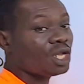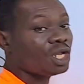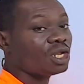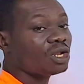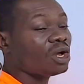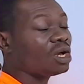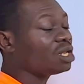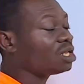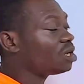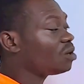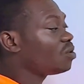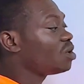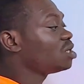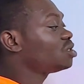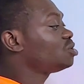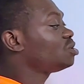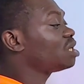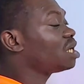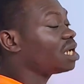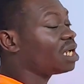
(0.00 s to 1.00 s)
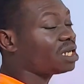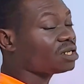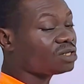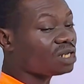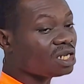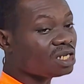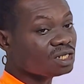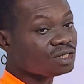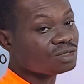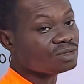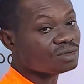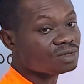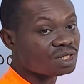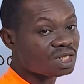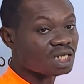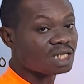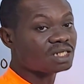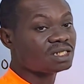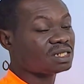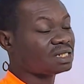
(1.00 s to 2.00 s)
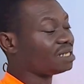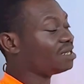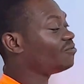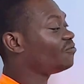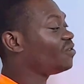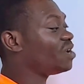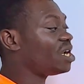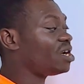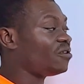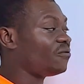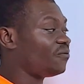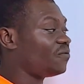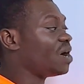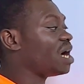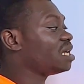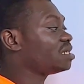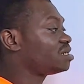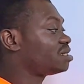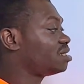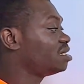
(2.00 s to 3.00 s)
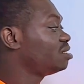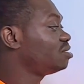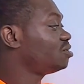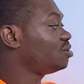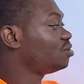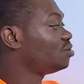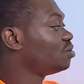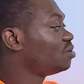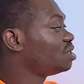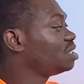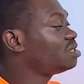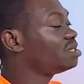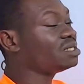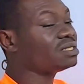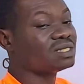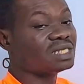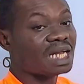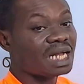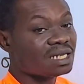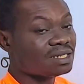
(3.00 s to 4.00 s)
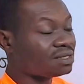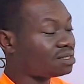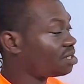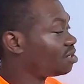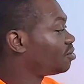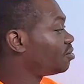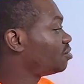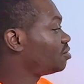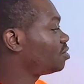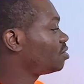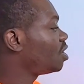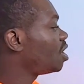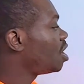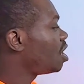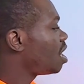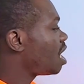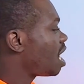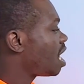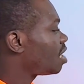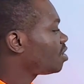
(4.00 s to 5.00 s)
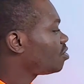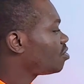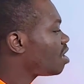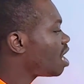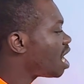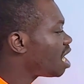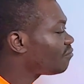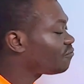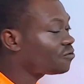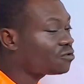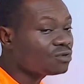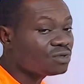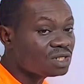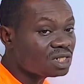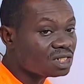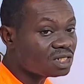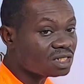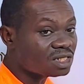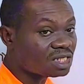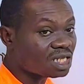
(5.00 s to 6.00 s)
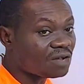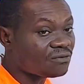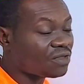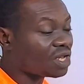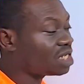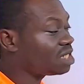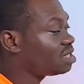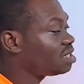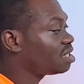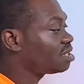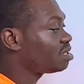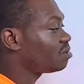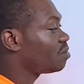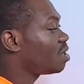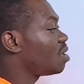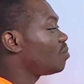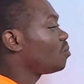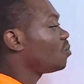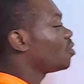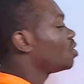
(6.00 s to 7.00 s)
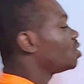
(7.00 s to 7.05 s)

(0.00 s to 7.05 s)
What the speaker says: in other words, you can actually do this very fast, since you know this is 9 zeros and you have 2 digits after the decimal